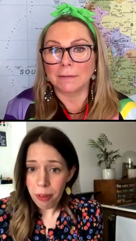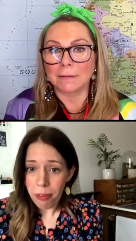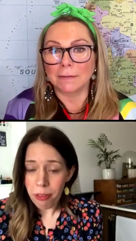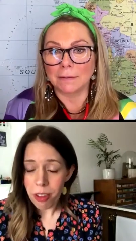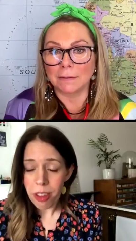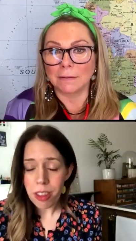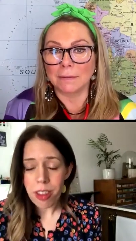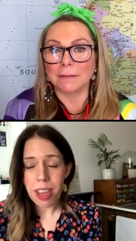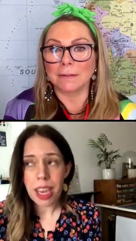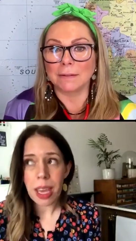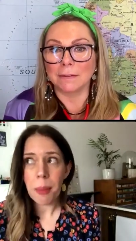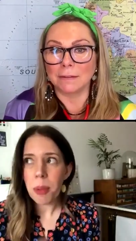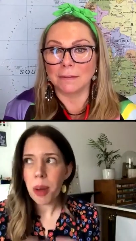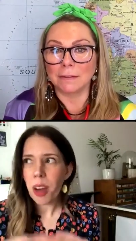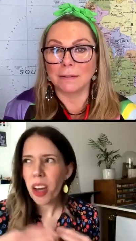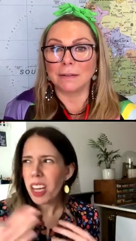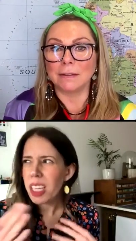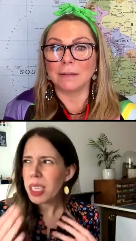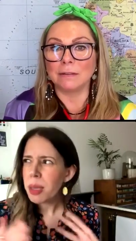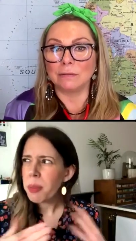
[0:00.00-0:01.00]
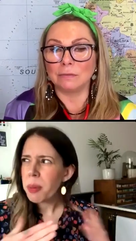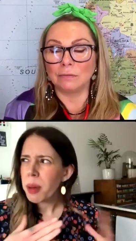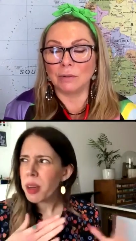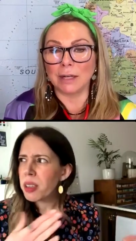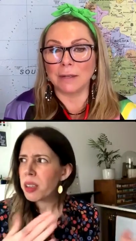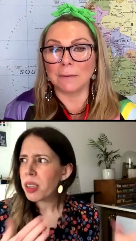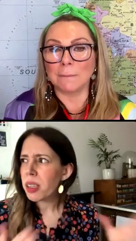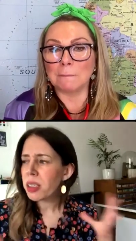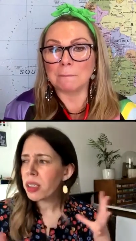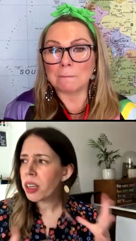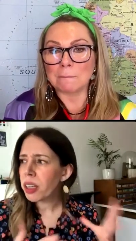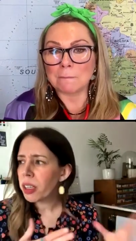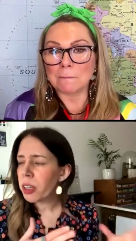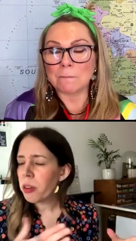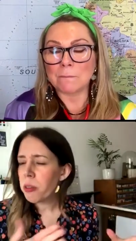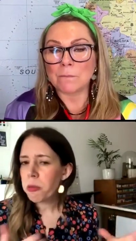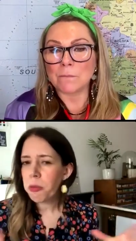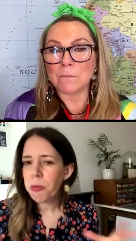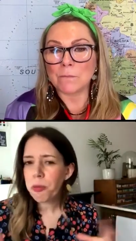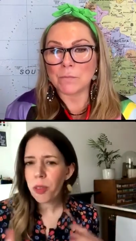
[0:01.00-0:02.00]
Speaker 1: everything, but I suppose right. I
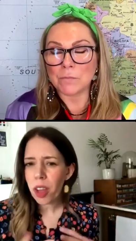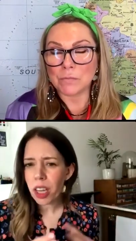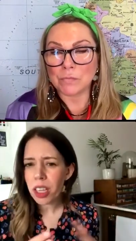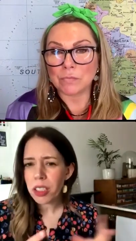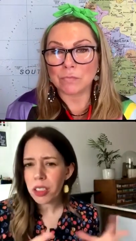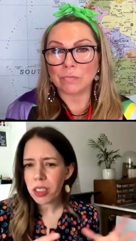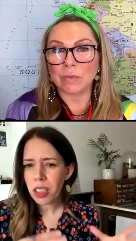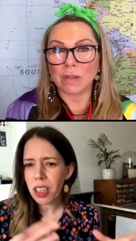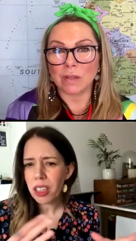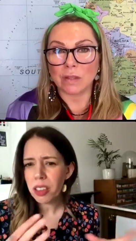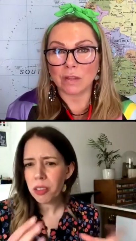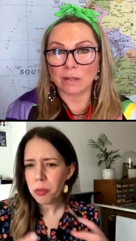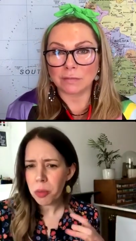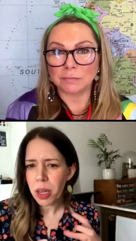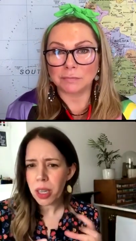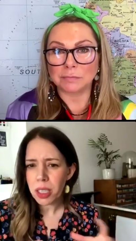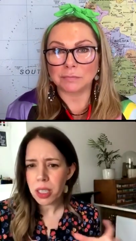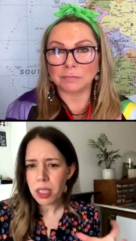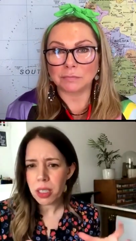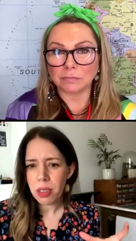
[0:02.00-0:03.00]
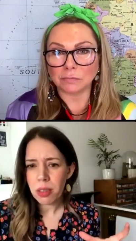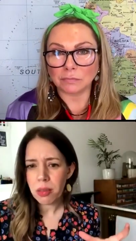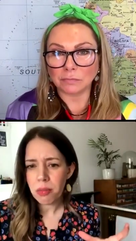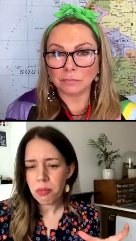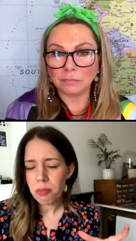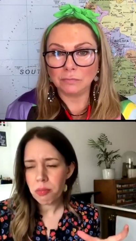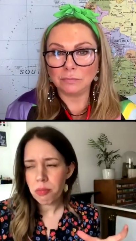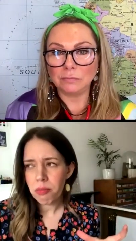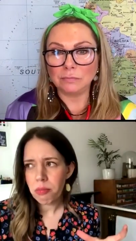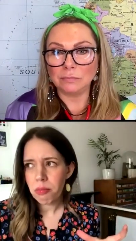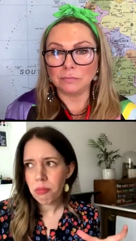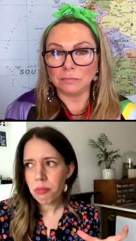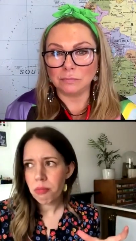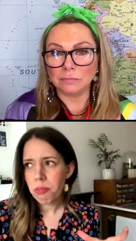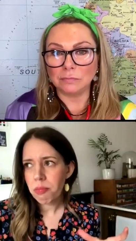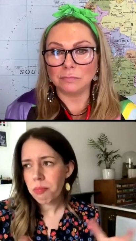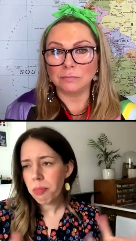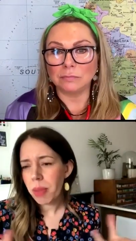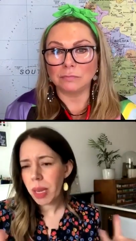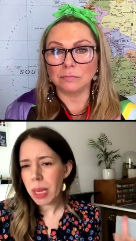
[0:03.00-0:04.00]
kind of, I kind of worked
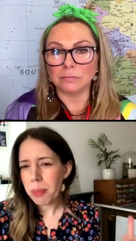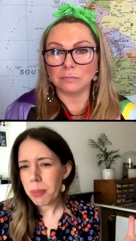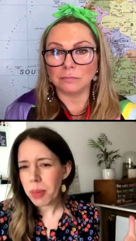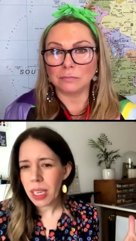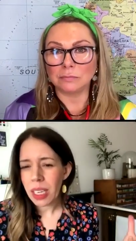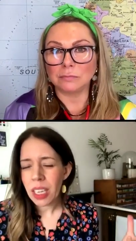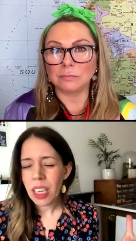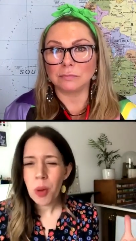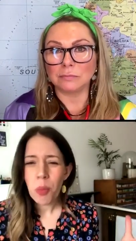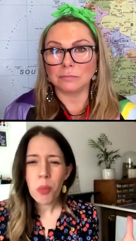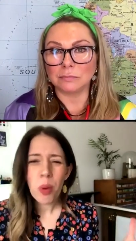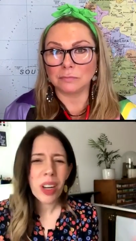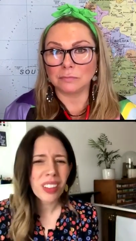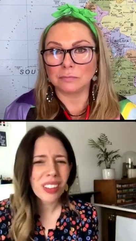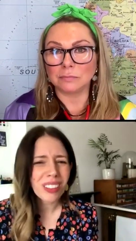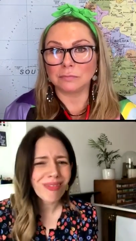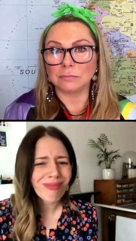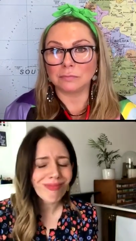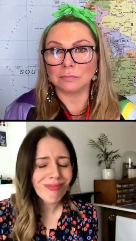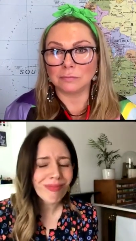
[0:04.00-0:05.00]
maybe. Well,